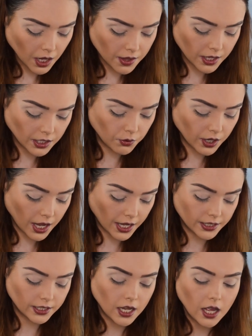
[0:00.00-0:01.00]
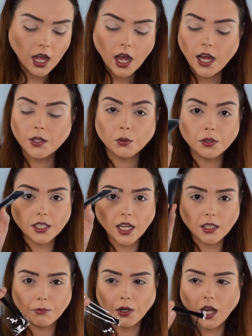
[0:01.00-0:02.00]
And then you get a
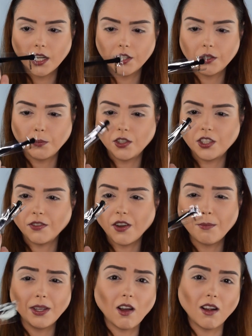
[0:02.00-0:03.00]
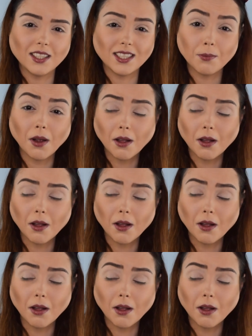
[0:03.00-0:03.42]
dual-sided brush, which if I'm being honest, I